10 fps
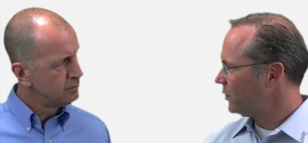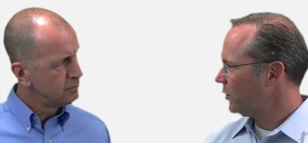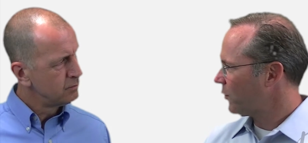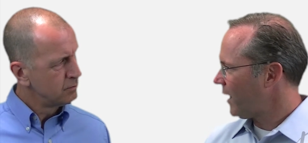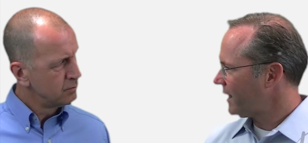Speaker 1: do
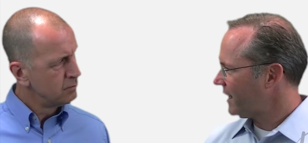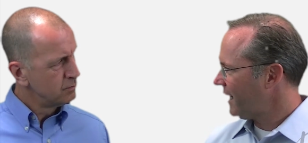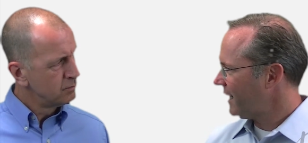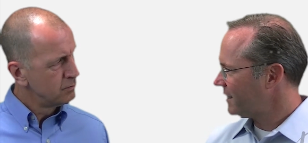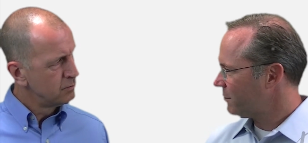the right
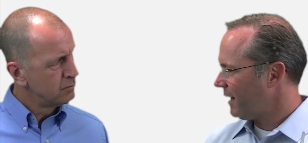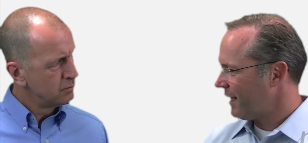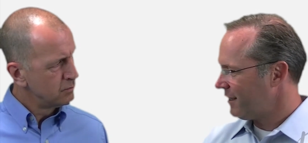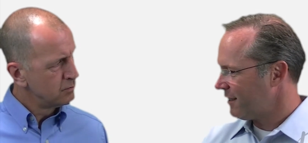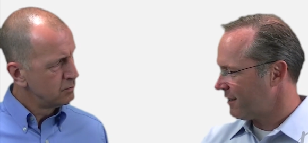things
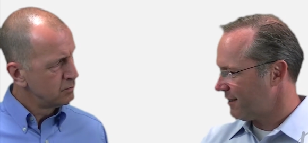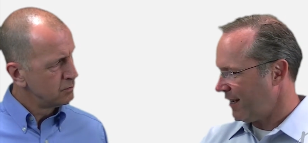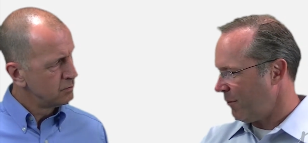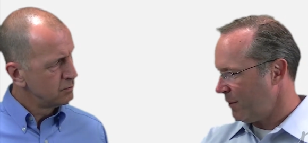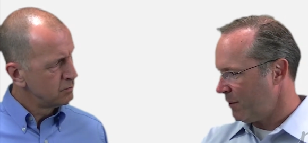by just
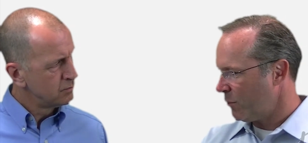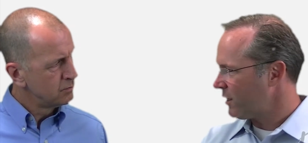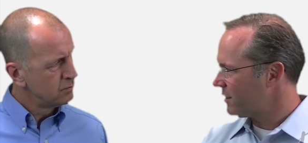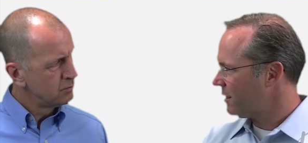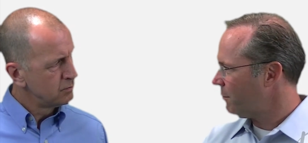helping them with
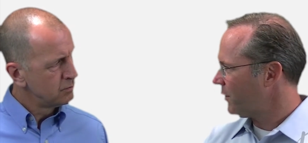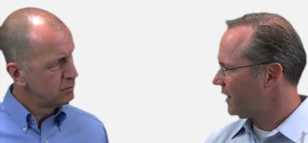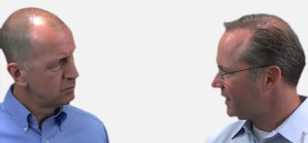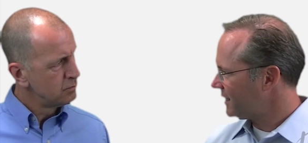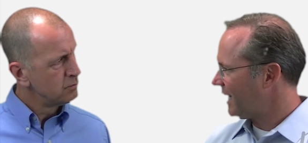the simple
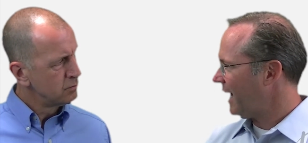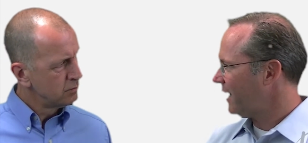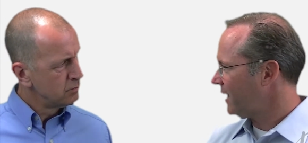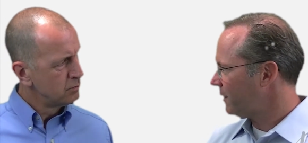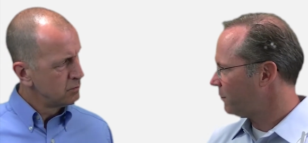things,
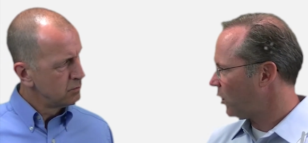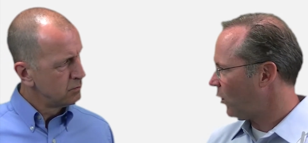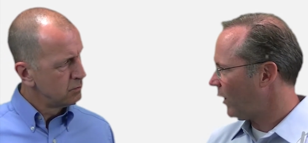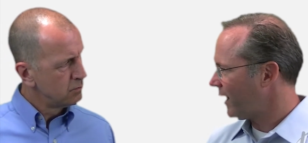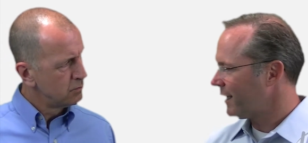getting them
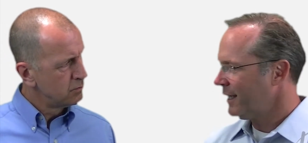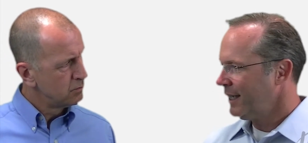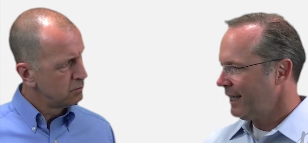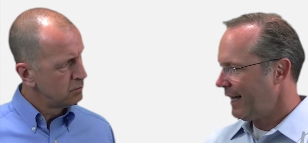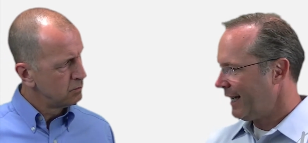going,
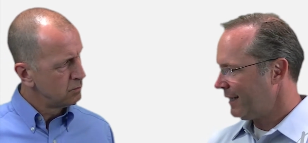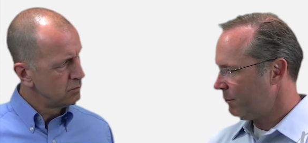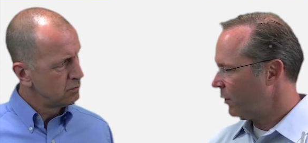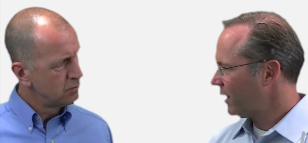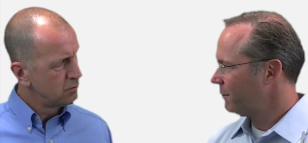
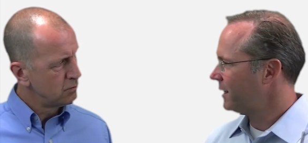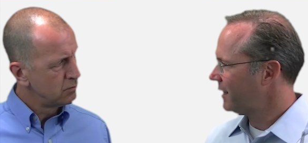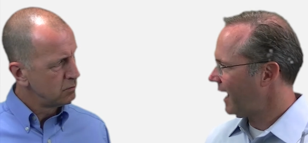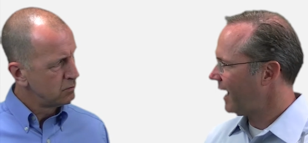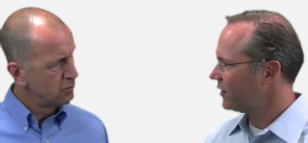and putting them
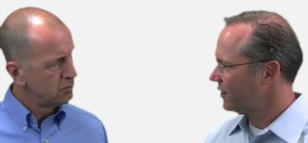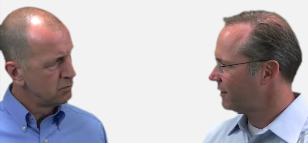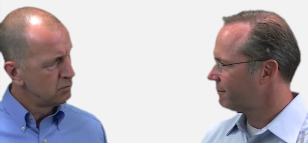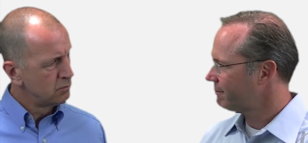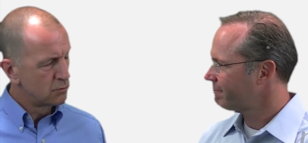into action.
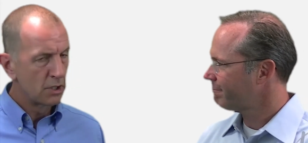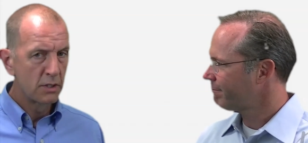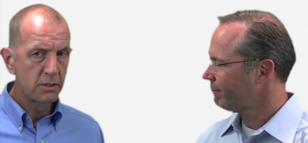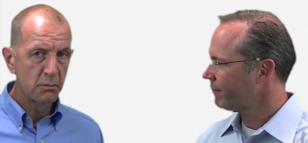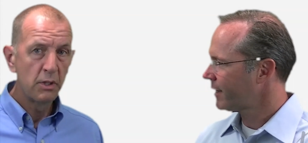
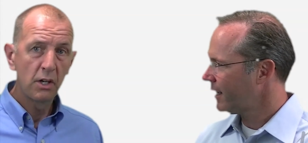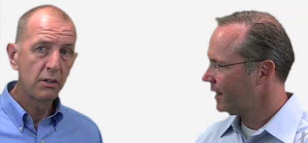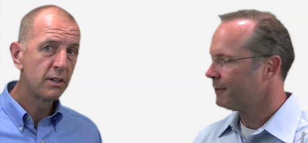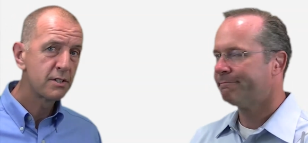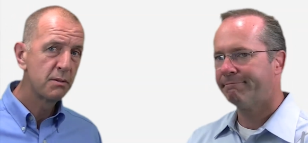Nice. And we are
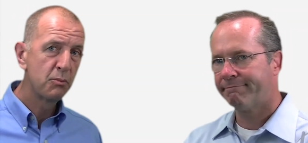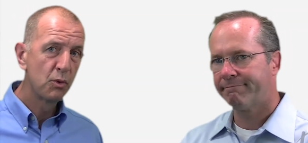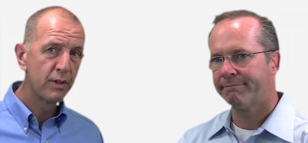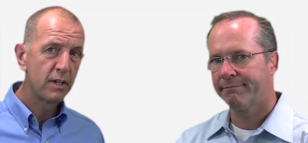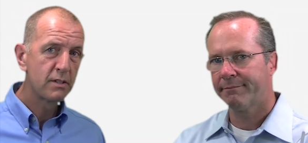good at
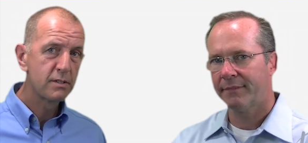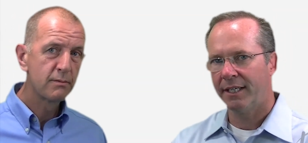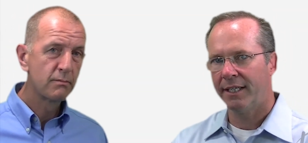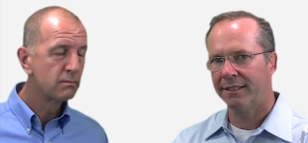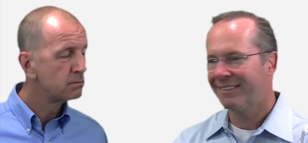simple things.
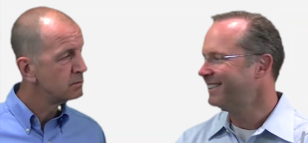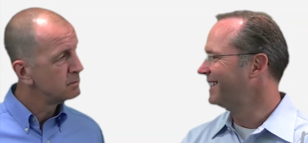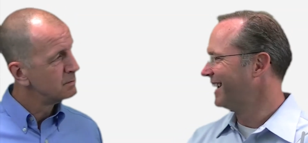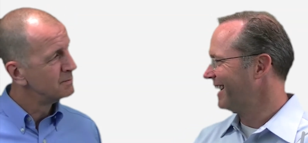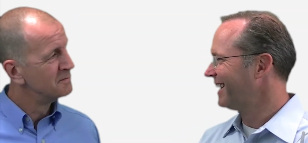
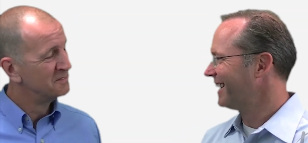Yeah.